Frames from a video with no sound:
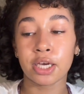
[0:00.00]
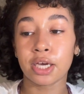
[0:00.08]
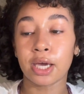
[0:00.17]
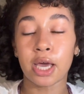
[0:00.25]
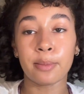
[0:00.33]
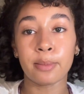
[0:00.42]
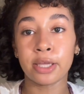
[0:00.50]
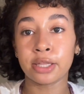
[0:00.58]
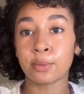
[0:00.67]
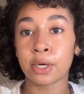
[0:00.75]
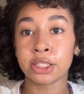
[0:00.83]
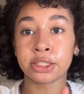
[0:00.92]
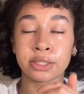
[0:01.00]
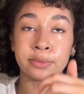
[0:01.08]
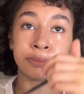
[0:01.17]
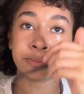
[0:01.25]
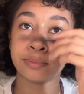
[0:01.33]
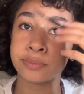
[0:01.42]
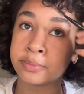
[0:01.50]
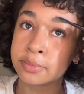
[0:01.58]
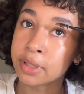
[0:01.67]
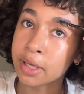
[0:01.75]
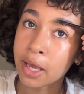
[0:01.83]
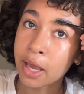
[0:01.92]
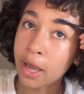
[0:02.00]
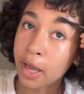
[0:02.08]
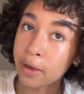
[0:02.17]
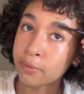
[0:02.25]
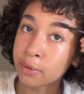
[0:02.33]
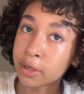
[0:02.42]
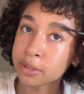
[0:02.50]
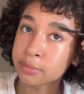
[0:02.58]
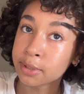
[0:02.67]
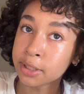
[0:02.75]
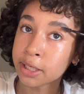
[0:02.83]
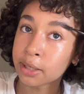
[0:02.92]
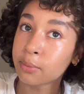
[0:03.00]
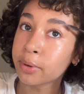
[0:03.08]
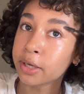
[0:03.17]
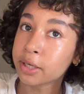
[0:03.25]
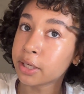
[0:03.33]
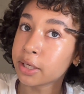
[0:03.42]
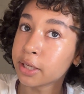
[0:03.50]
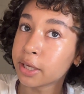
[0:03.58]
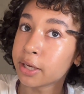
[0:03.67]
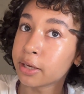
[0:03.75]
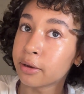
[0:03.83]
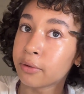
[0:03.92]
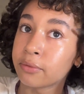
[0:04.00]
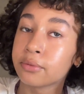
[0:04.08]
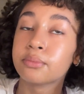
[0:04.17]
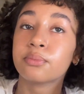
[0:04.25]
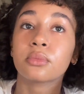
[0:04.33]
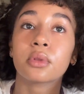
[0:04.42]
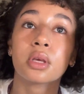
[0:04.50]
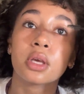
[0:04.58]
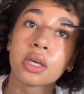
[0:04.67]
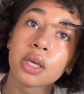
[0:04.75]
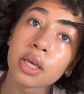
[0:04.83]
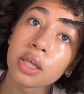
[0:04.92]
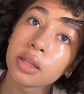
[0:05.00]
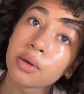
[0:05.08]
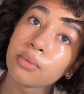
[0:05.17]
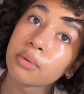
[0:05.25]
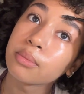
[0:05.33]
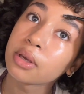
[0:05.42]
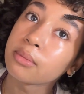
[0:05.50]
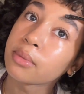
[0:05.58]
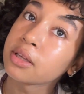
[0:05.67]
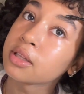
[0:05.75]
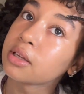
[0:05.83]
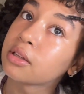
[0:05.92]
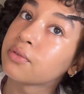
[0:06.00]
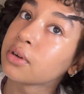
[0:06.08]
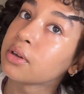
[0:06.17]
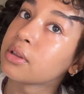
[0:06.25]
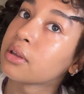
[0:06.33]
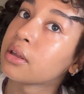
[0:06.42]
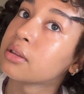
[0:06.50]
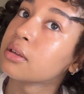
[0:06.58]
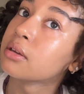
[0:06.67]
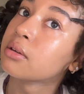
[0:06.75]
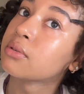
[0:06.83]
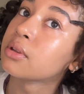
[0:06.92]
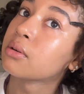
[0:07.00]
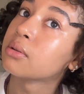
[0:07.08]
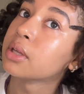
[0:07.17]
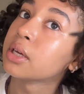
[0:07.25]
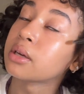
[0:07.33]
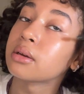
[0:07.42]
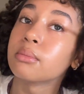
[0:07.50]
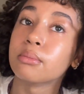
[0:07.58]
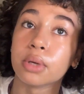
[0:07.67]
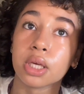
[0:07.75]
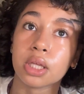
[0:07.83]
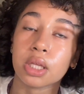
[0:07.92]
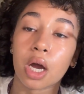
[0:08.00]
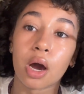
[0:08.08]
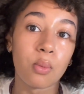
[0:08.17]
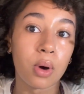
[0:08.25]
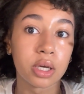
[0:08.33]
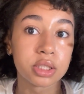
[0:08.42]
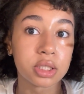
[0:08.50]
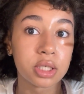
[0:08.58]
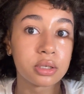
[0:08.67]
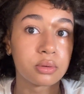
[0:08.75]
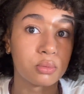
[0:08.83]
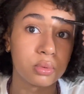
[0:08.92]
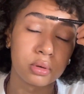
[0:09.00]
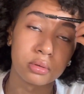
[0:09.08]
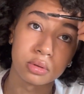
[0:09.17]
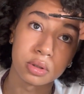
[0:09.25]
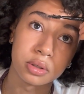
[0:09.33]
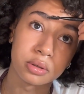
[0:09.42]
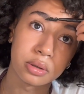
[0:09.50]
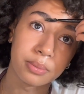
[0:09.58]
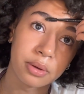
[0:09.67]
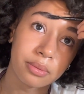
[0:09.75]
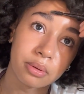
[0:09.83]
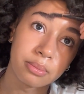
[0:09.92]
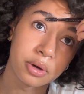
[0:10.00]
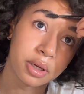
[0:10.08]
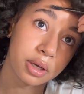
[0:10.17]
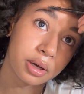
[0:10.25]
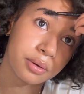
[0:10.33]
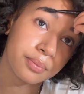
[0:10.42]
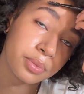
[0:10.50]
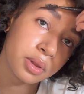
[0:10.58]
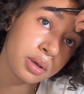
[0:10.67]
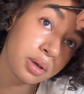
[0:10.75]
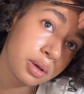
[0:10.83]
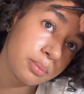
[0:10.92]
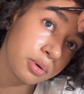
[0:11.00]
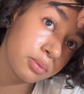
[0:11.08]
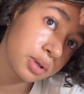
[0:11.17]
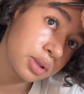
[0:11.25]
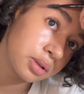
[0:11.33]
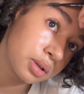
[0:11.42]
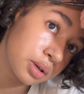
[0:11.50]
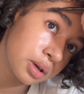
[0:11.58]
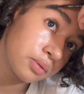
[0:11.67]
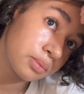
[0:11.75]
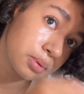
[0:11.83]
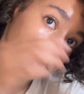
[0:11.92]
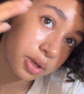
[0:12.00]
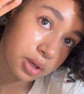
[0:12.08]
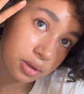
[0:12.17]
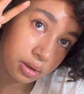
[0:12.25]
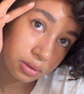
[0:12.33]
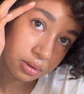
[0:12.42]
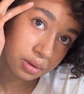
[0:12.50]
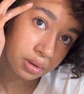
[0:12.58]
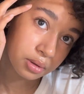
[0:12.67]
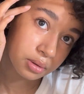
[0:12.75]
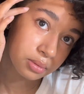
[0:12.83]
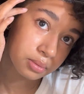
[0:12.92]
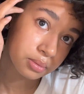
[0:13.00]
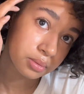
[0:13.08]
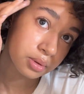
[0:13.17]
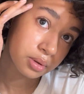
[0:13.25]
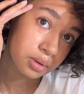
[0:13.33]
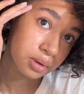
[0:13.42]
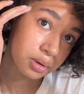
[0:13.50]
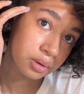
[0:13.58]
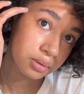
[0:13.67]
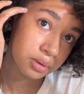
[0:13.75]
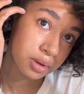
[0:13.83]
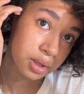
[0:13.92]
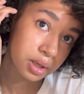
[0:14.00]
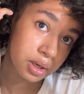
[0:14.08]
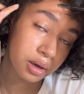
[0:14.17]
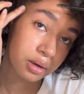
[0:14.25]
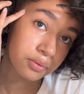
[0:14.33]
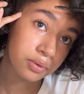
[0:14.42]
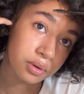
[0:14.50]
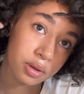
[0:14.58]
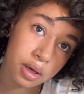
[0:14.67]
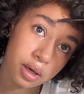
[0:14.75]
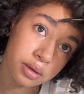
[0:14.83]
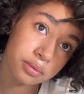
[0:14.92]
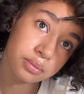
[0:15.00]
I meant to wash them. I haven't washed them in like a week and a half, and like with me, my skin is very sensitive, so like me not washing it will literally make me break out. But recently I haven't been breaking out though, so thank God for that.